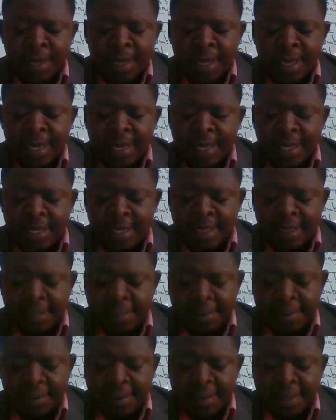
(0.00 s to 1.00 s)
and
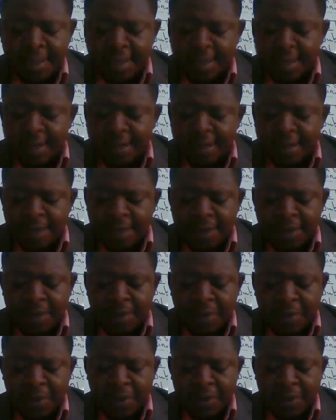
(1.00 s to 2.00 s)
achieving the identified
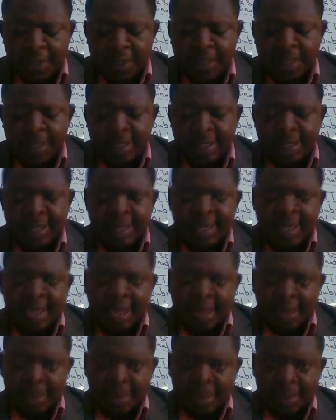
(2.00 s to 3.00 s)
goals and desired
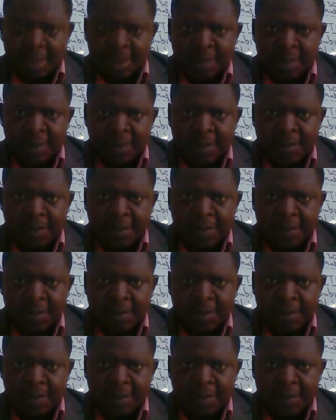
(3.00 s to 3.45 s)
outcomes.